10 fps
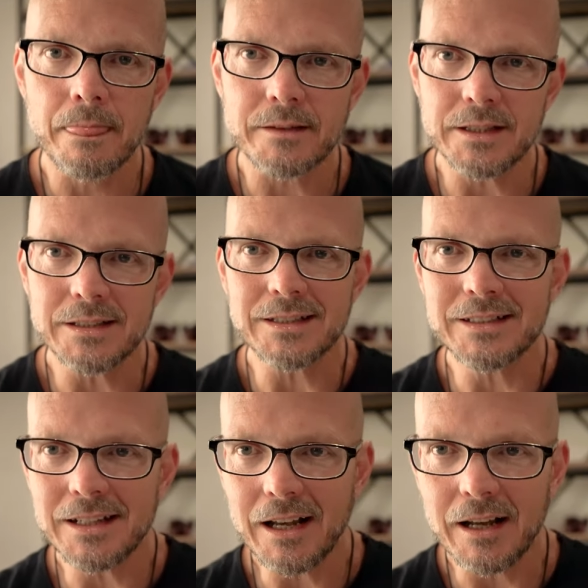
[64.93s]
See,
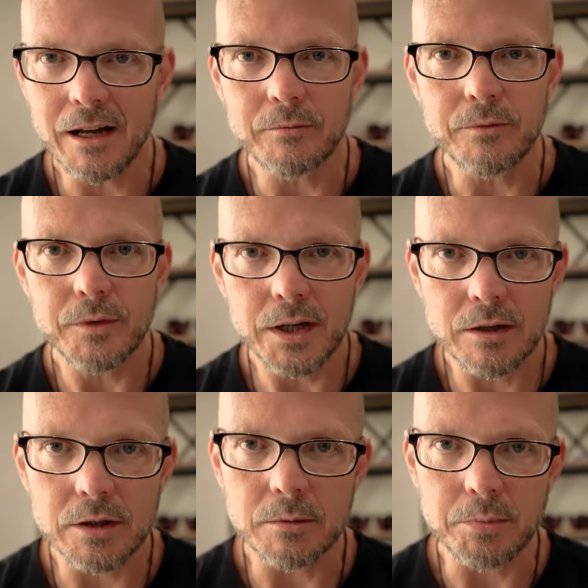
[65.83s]
today I'm
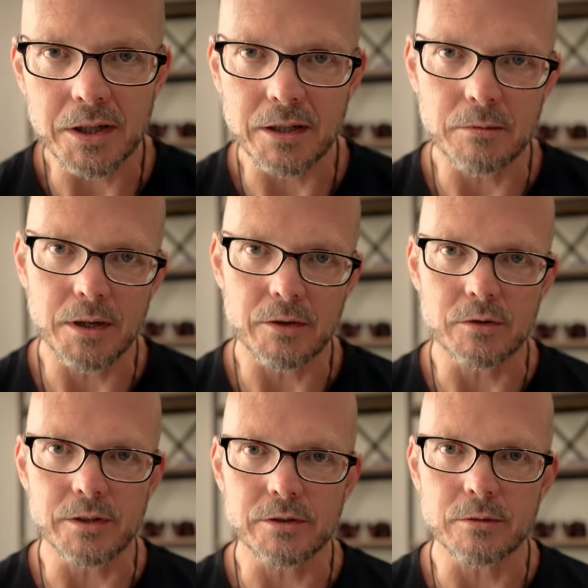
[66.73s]
very picky about
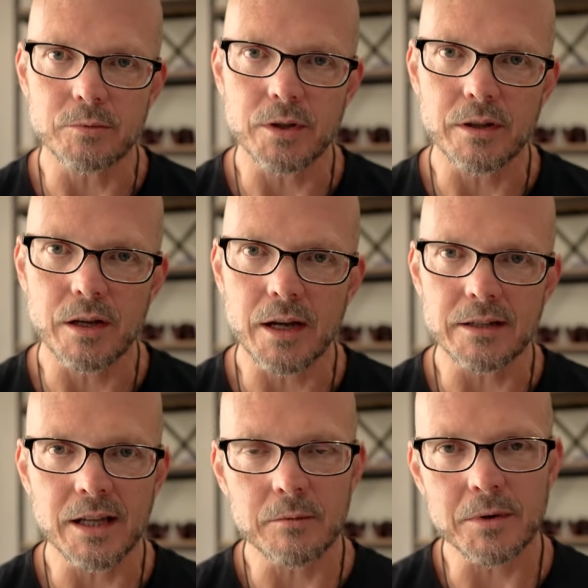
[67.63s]
who I sleep with. I
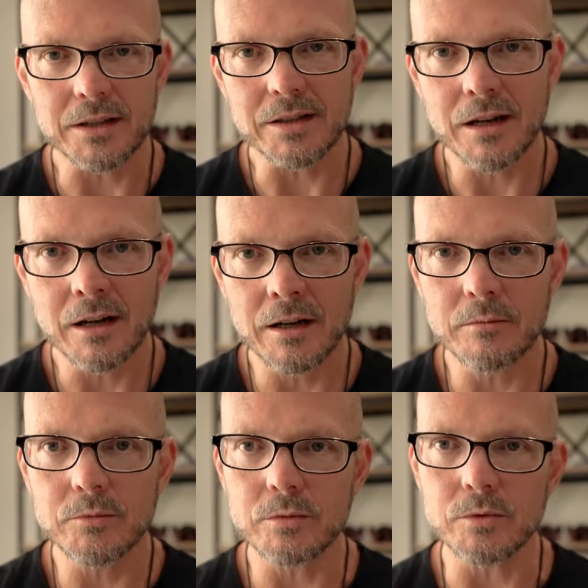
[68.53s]
take my
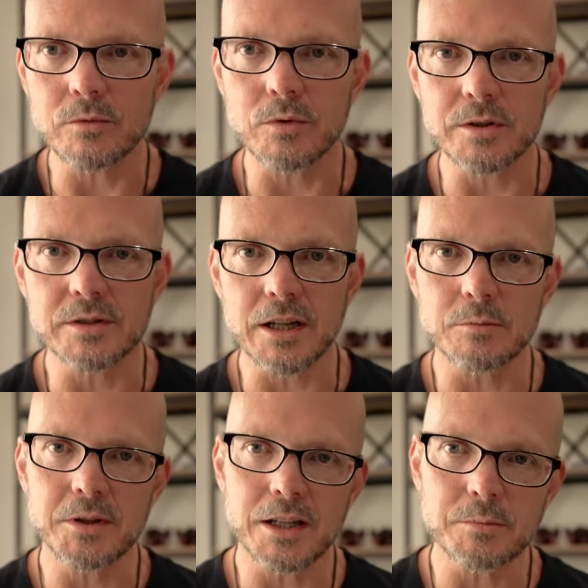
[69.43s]
time to move towards sex,
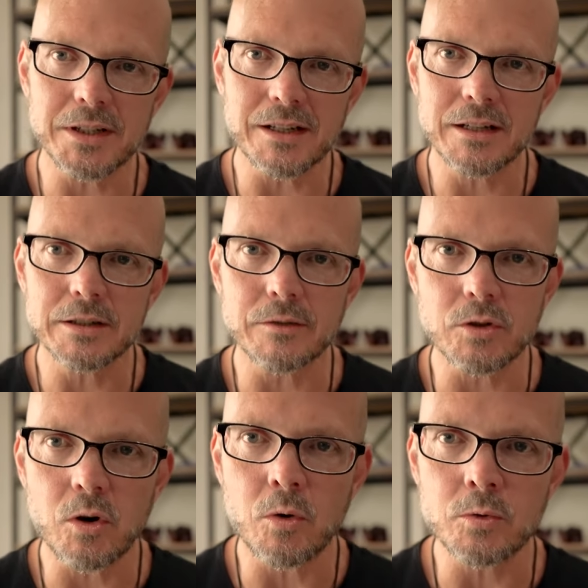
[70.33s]
but that's because i
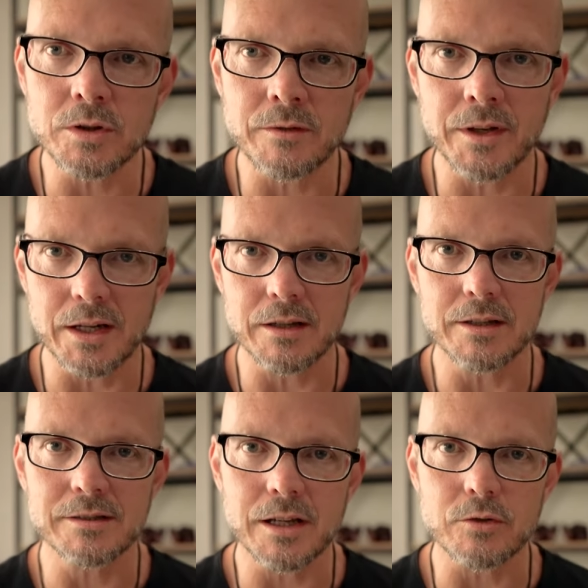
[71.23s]
cultivated
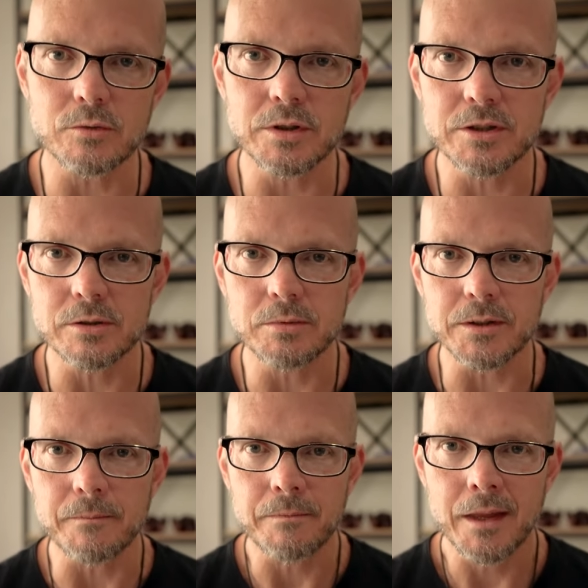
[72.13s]
this sexual
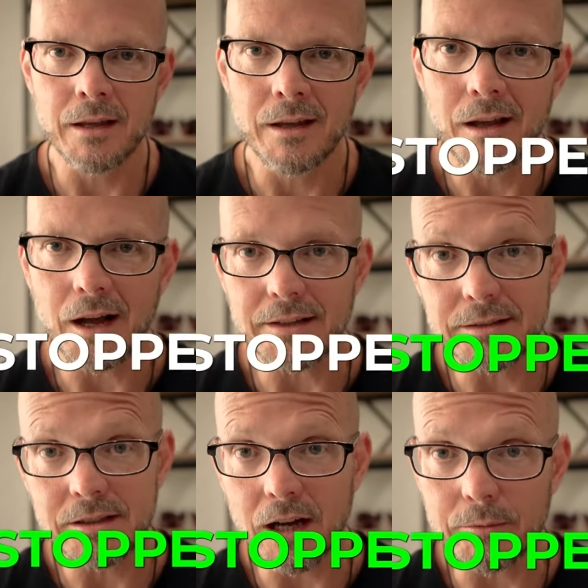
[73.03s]
discipline. I
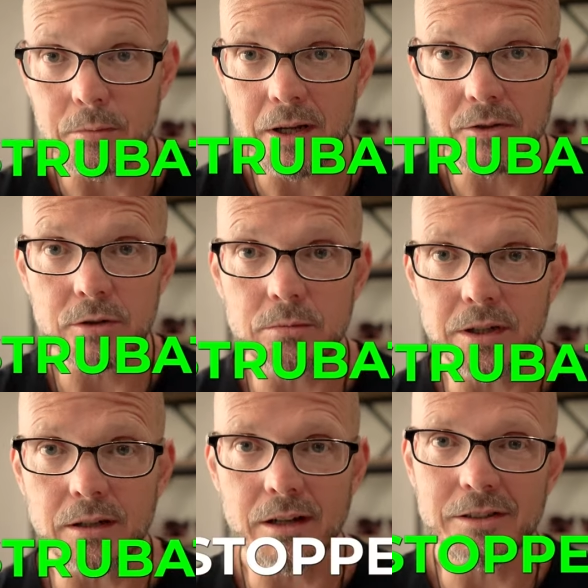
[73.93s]
stopped
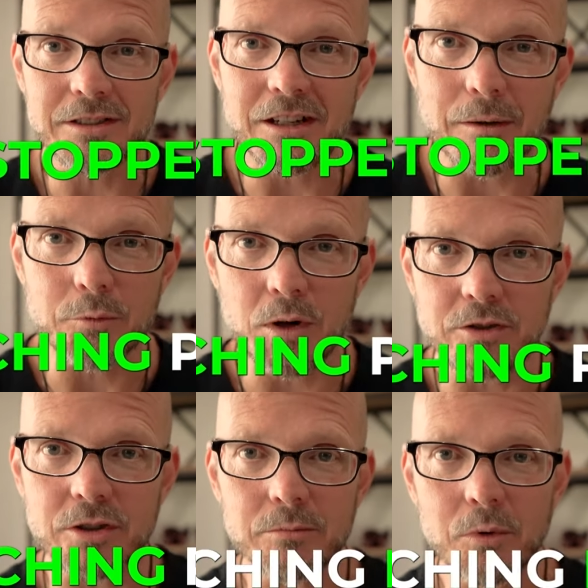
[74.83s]
masturbating. I stopped
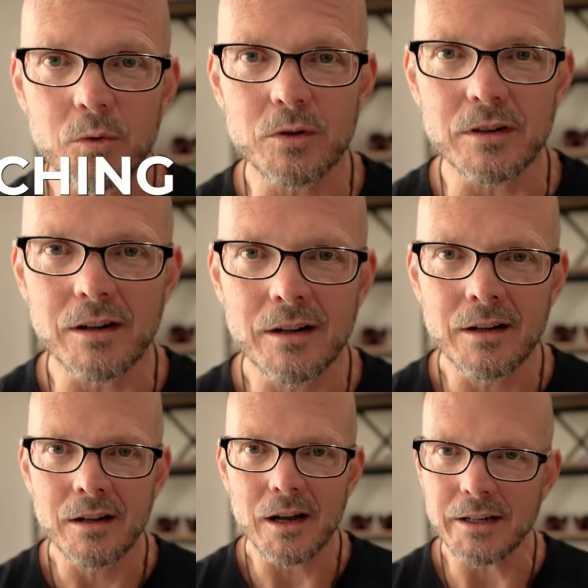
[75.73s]
watching porn.
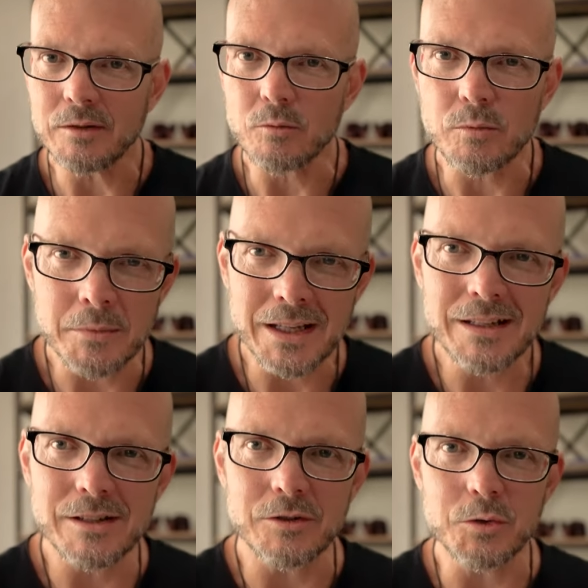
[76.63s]
I didn't
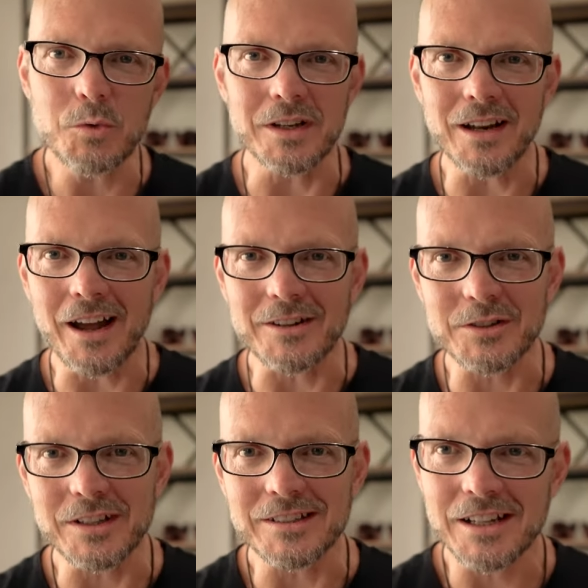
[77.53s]
mean to do it,
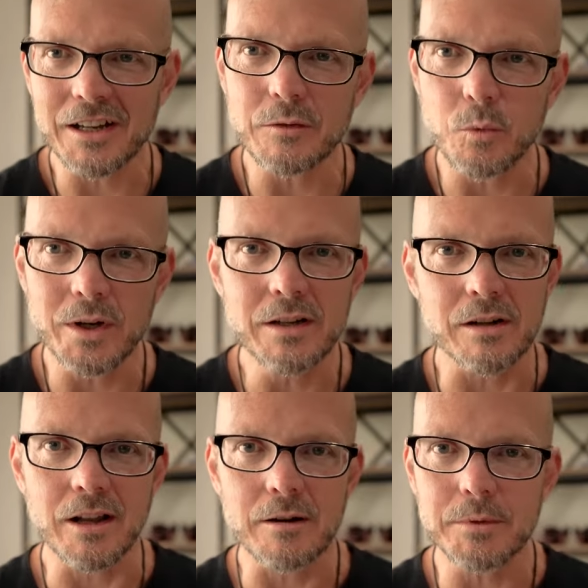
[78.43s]
actually. It's kind of
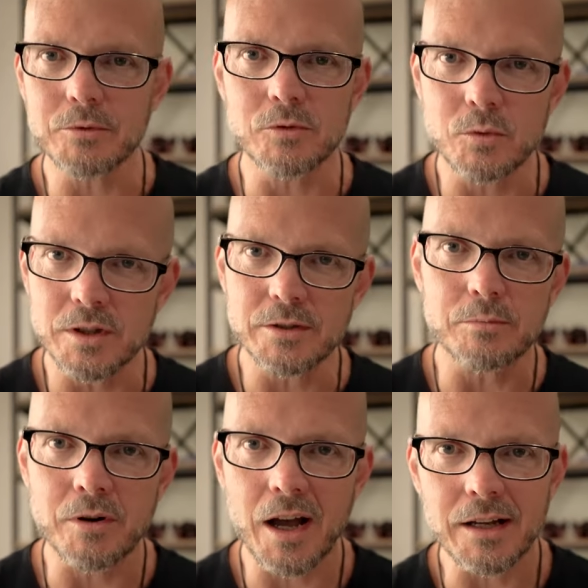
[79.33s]
weird. A lot of people do it as a
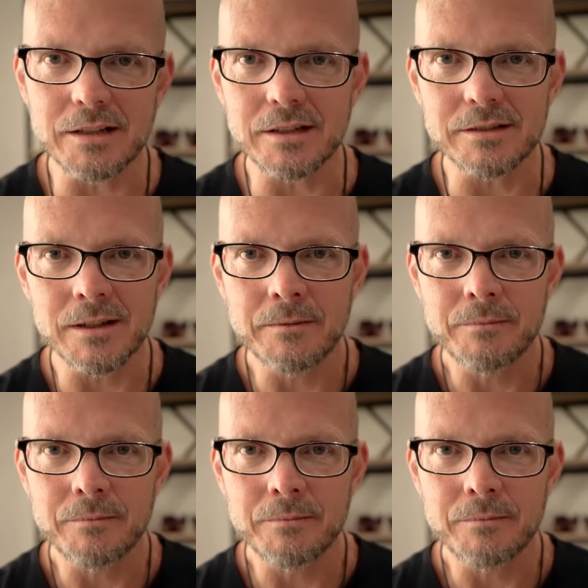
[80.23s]
practice.